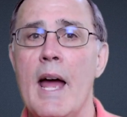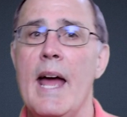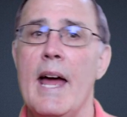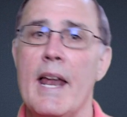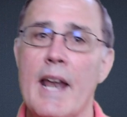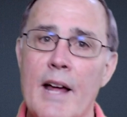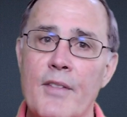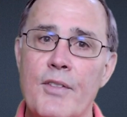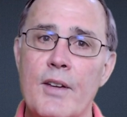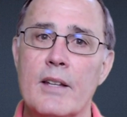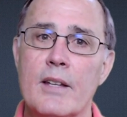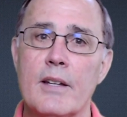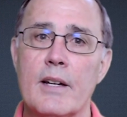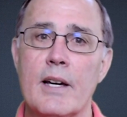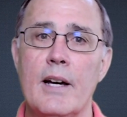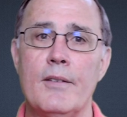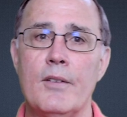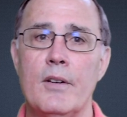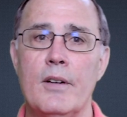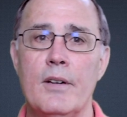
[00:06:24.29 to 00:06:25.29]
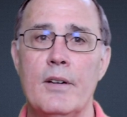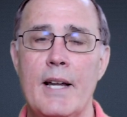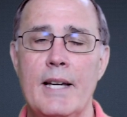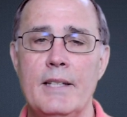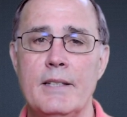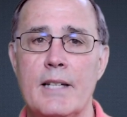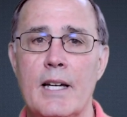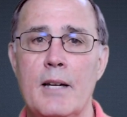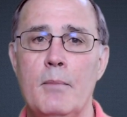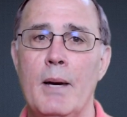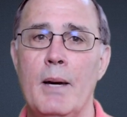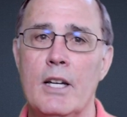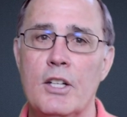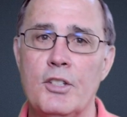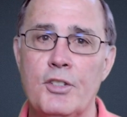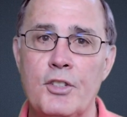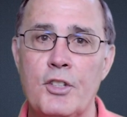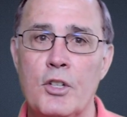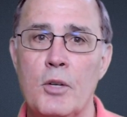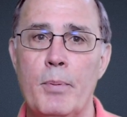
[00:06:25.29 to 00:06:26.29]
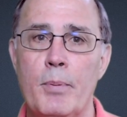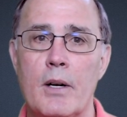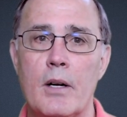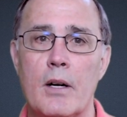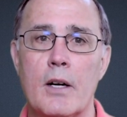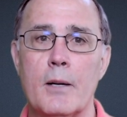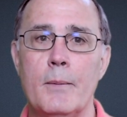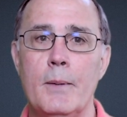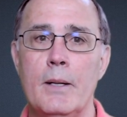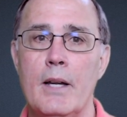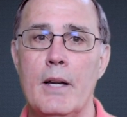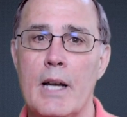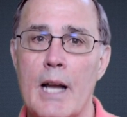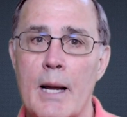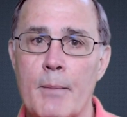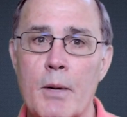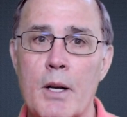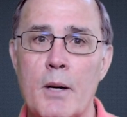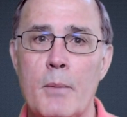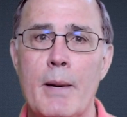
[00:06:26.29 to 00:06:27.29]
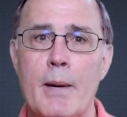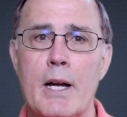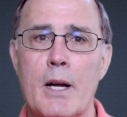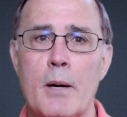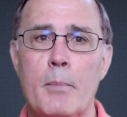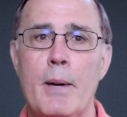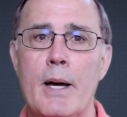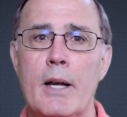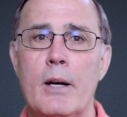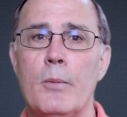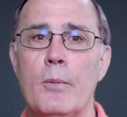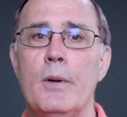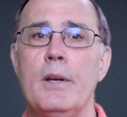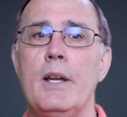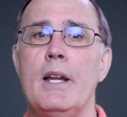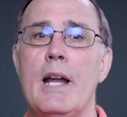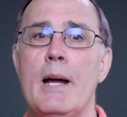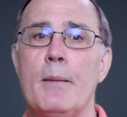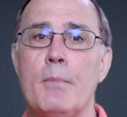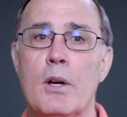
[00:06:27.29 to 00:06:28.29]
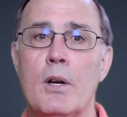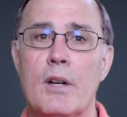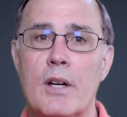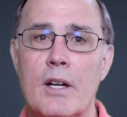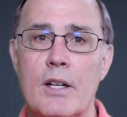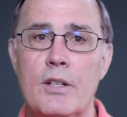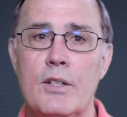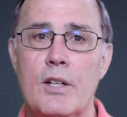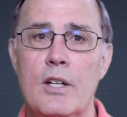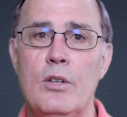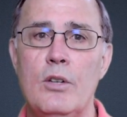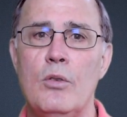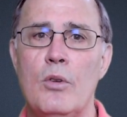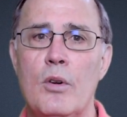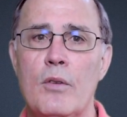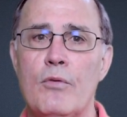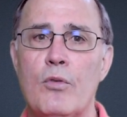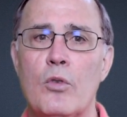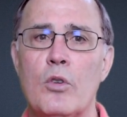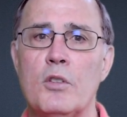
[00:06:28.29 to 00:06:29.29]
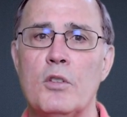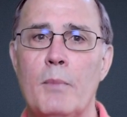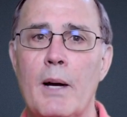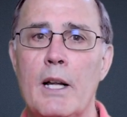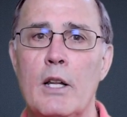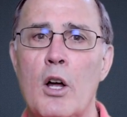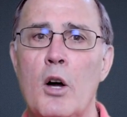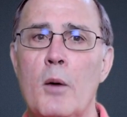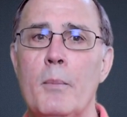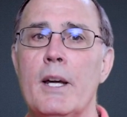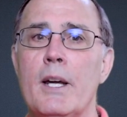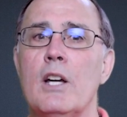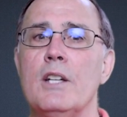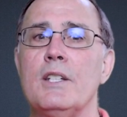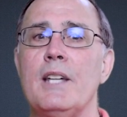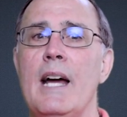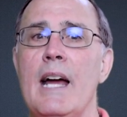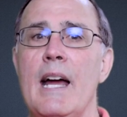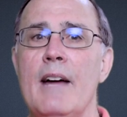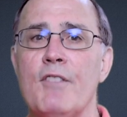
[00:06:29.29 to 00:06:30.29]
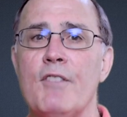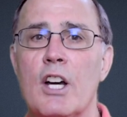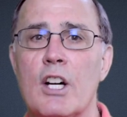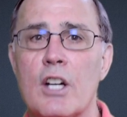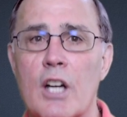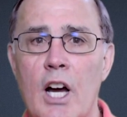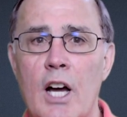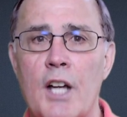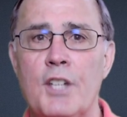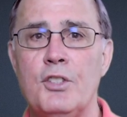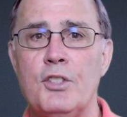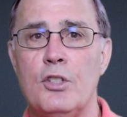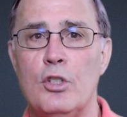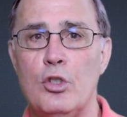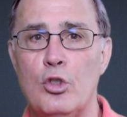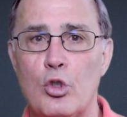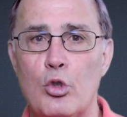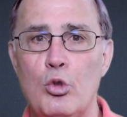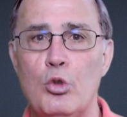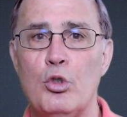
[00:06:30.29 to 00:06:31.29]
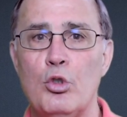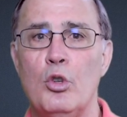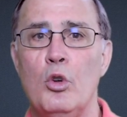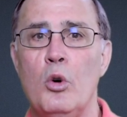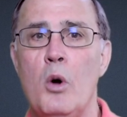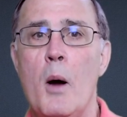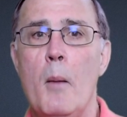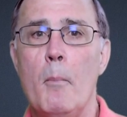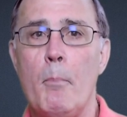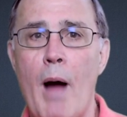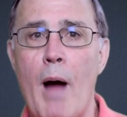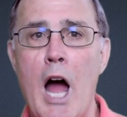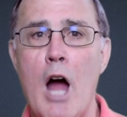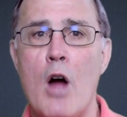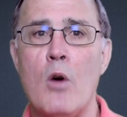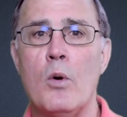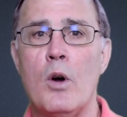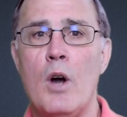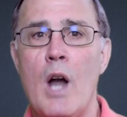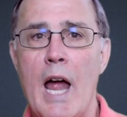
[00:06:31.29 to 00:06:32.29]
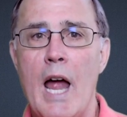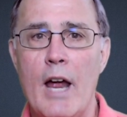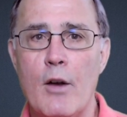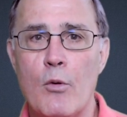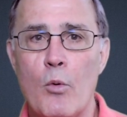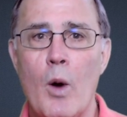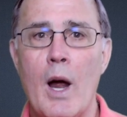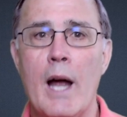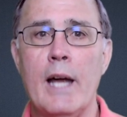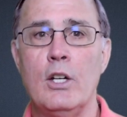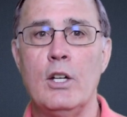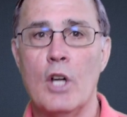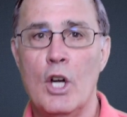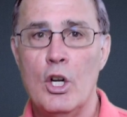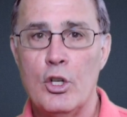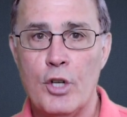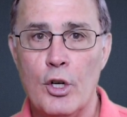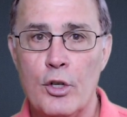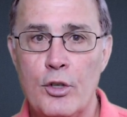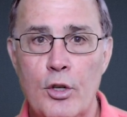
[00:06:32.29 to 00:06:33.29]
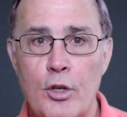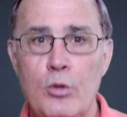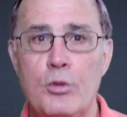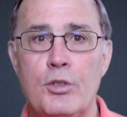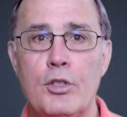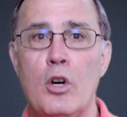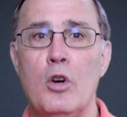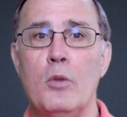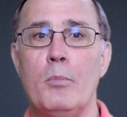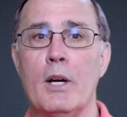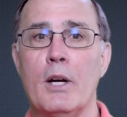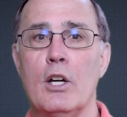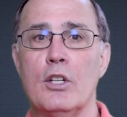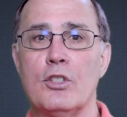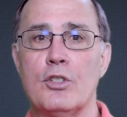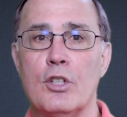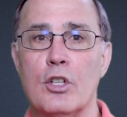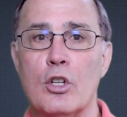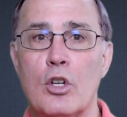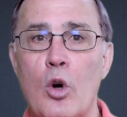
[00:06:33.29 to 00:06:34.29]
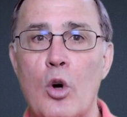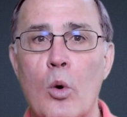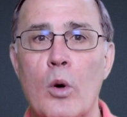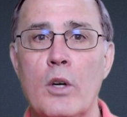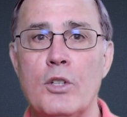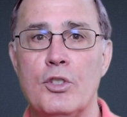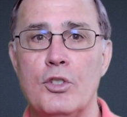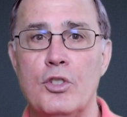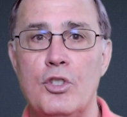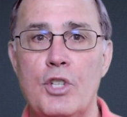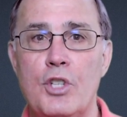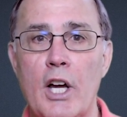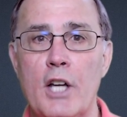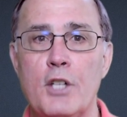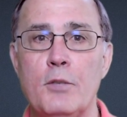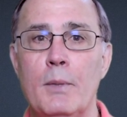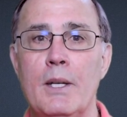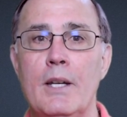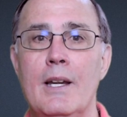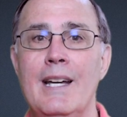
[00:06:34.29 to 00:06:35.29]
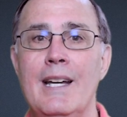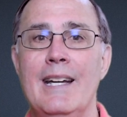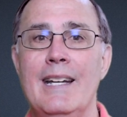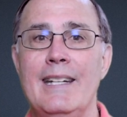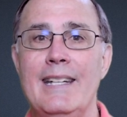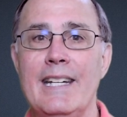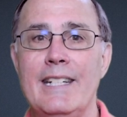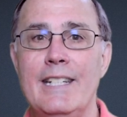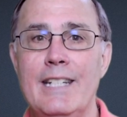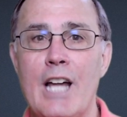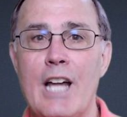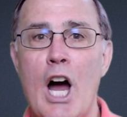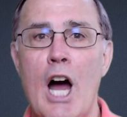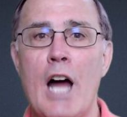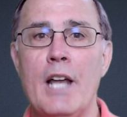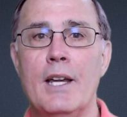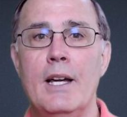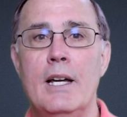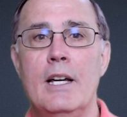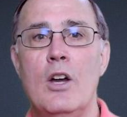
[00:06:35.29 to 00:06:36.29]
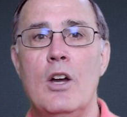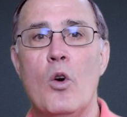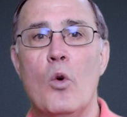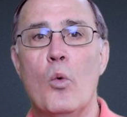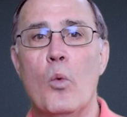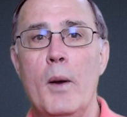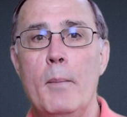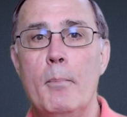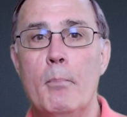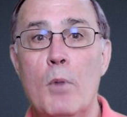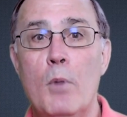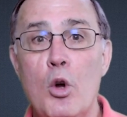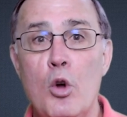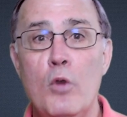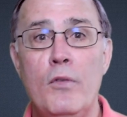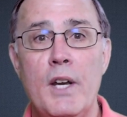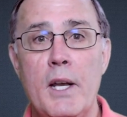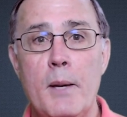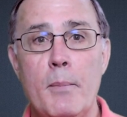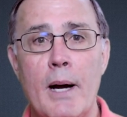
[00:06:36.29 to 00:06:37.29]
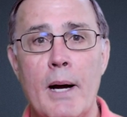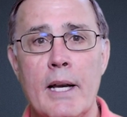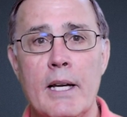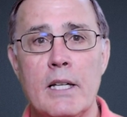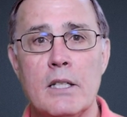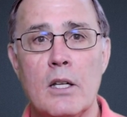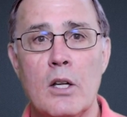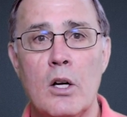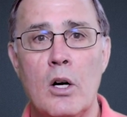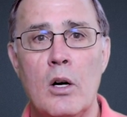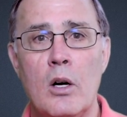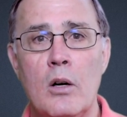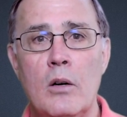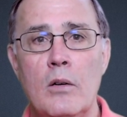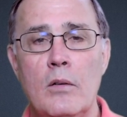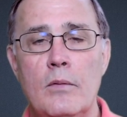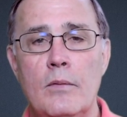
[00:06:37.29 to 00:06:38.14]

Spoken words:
And I think the governor of that state made a stupid argument, and I'm going to make a better one, and I'm going to continue to enforce my law because I have the constitutional power and right to do so, because the court's judgment did not remove anybody's law.